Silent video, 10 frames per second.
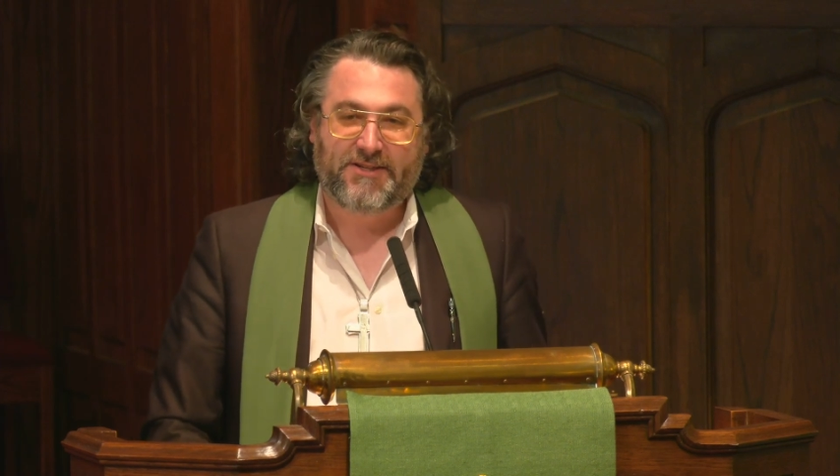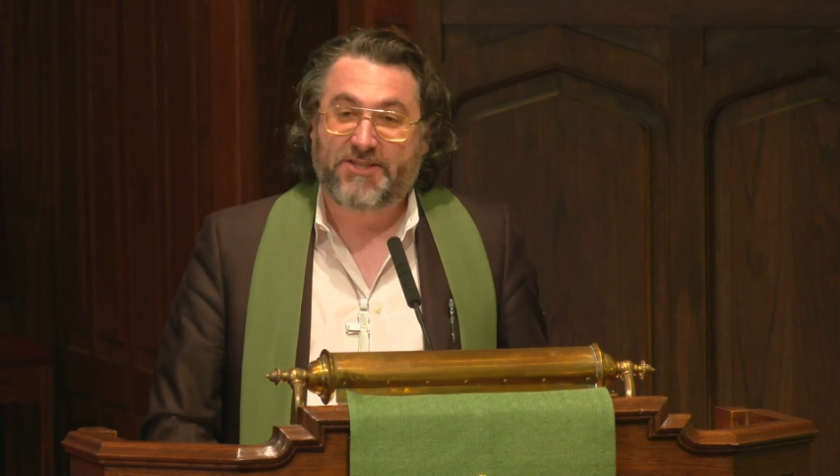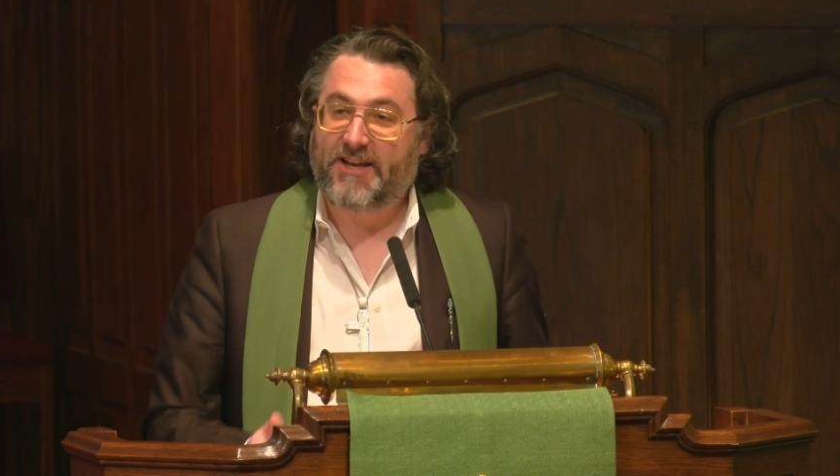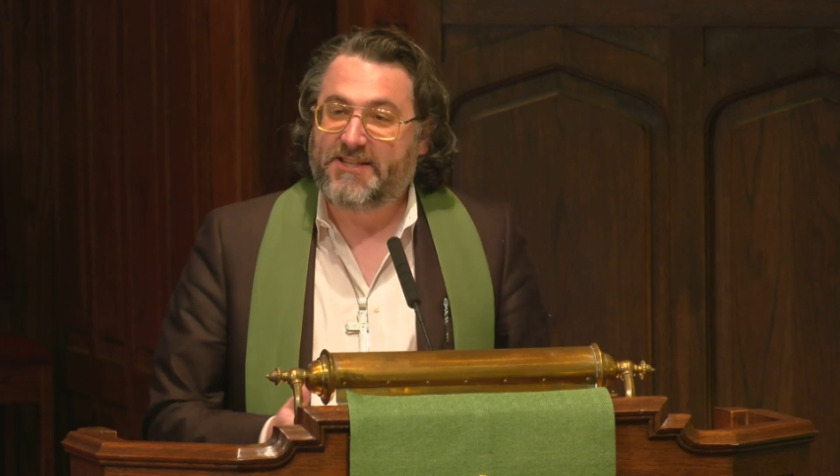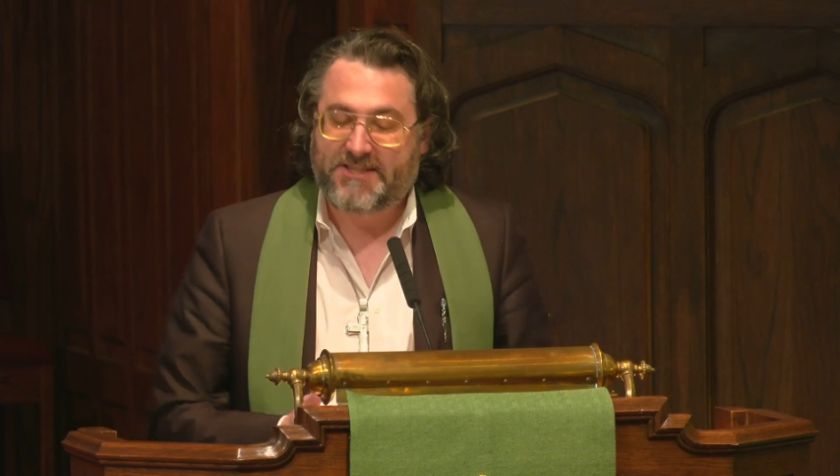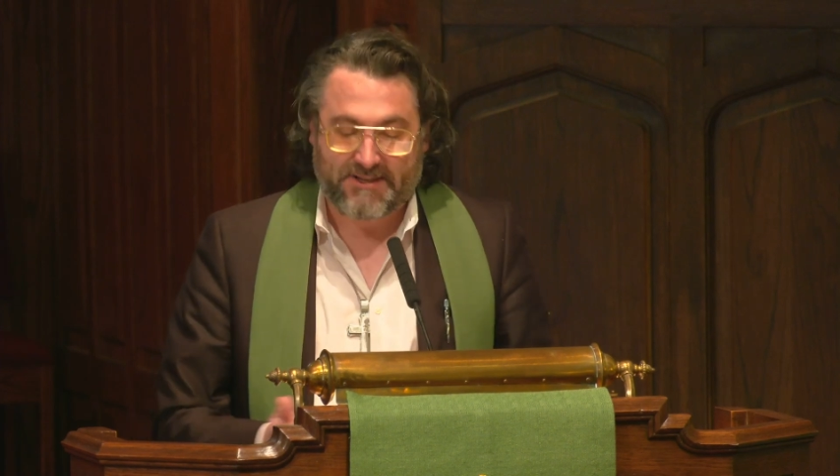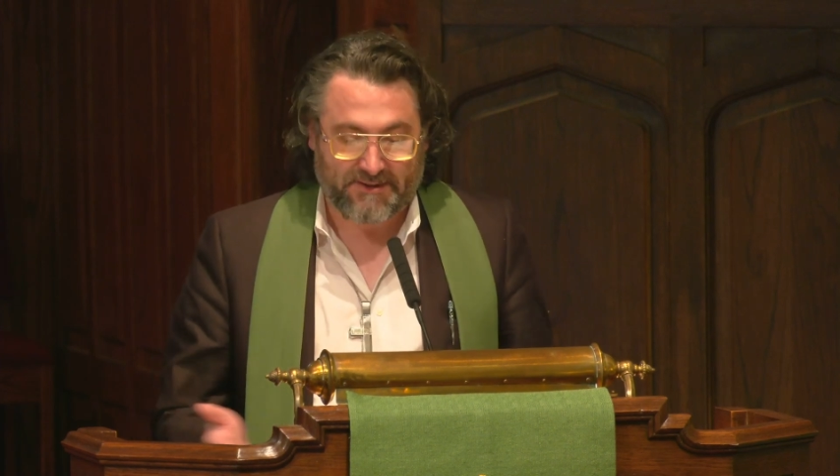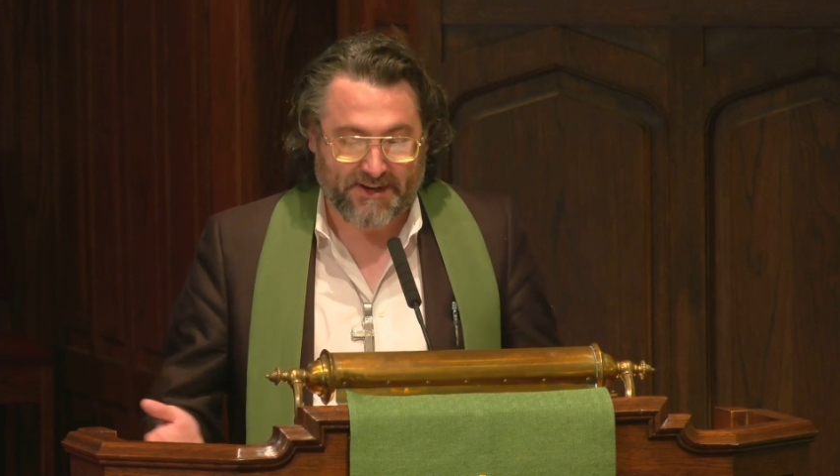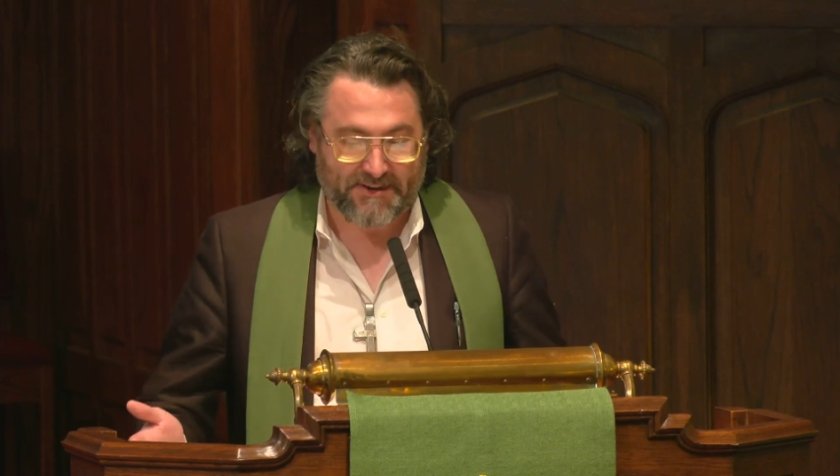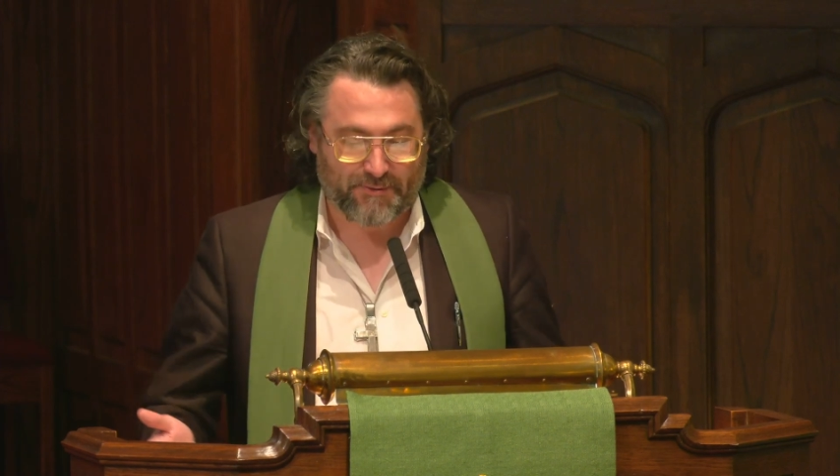
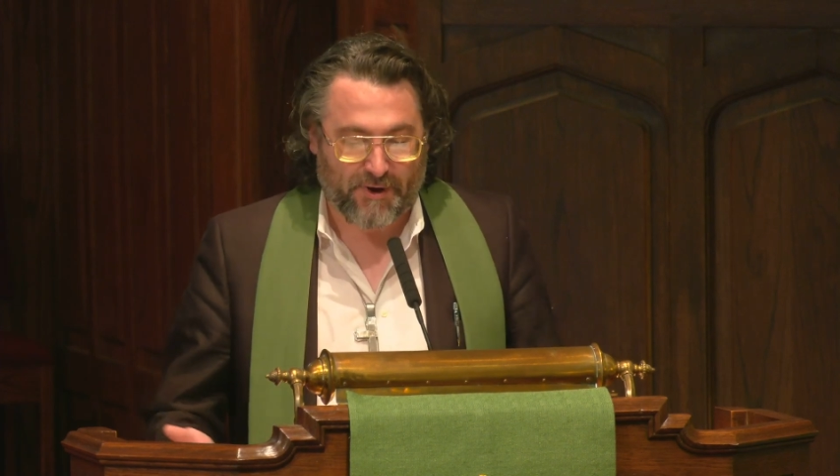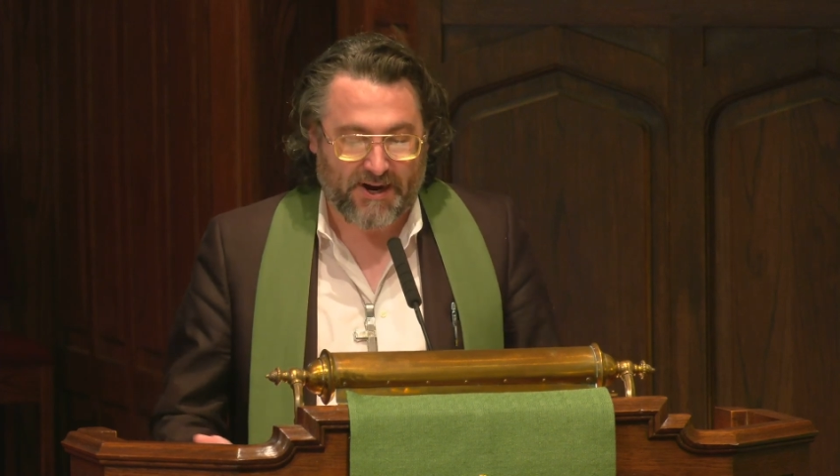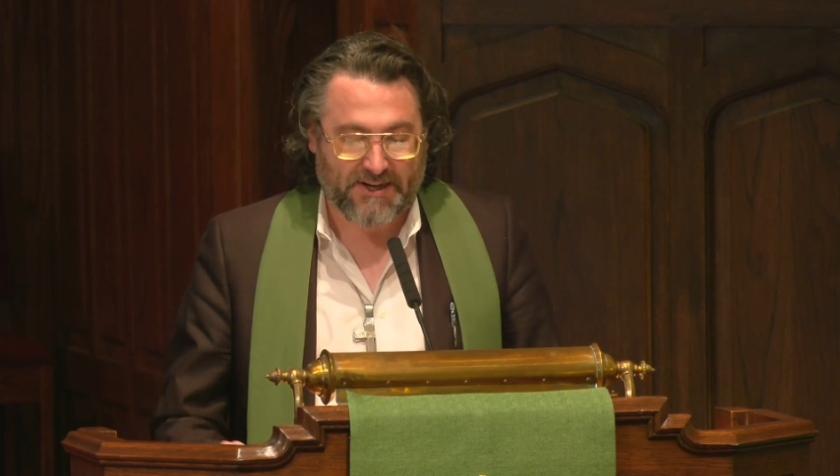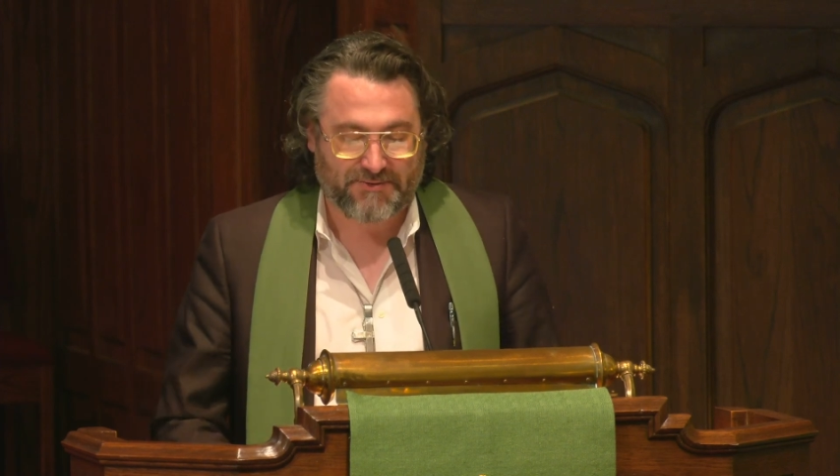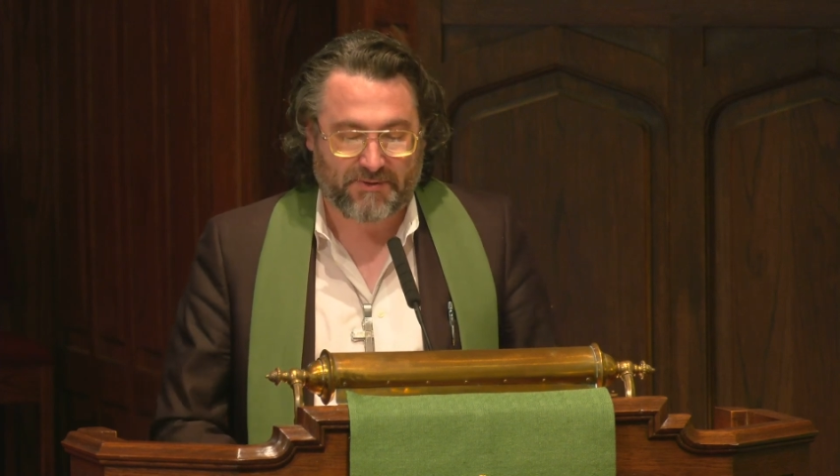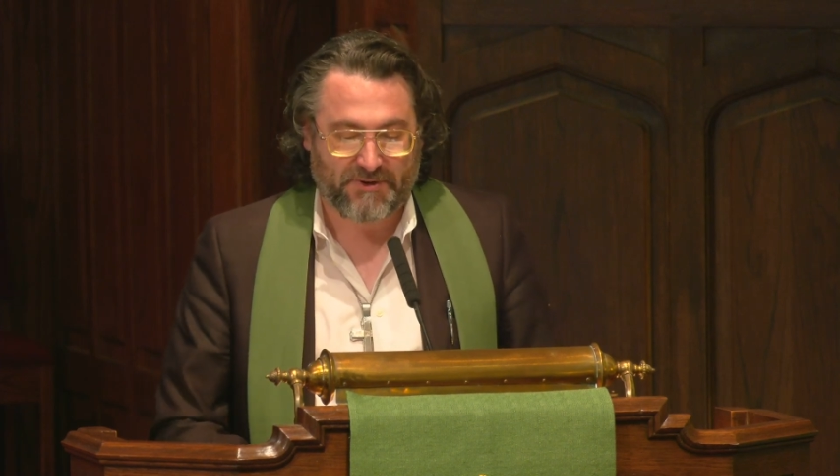Sliced lengthwise with